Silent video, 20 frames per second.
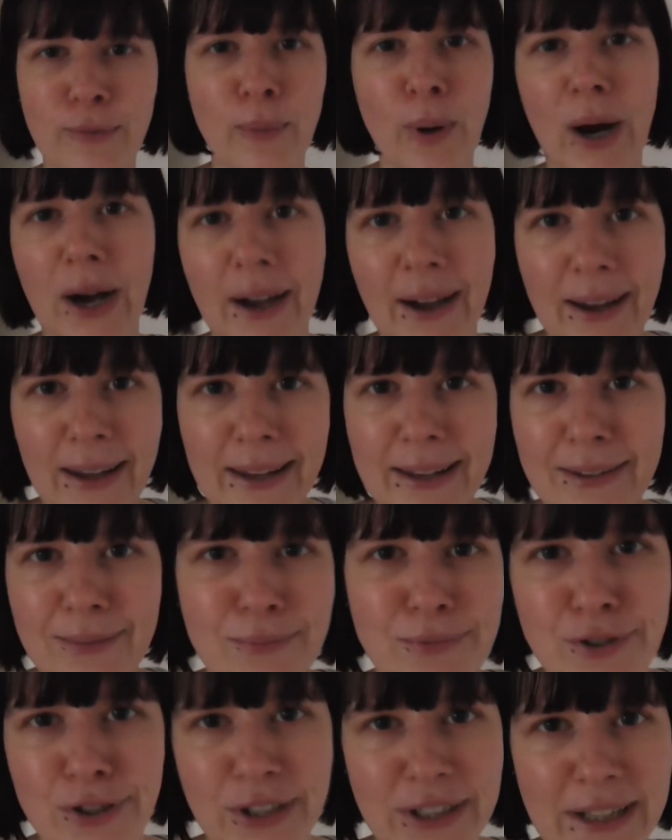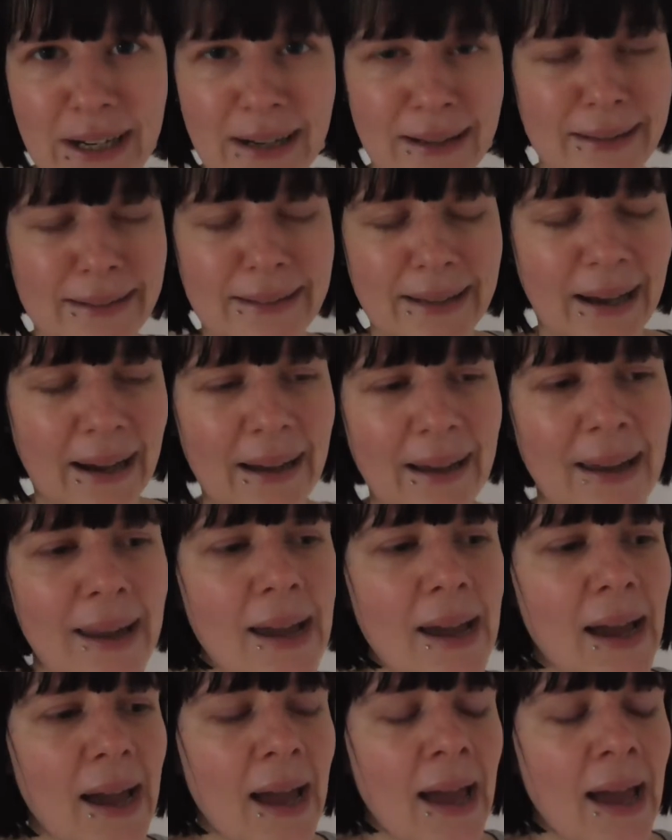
why she can't die.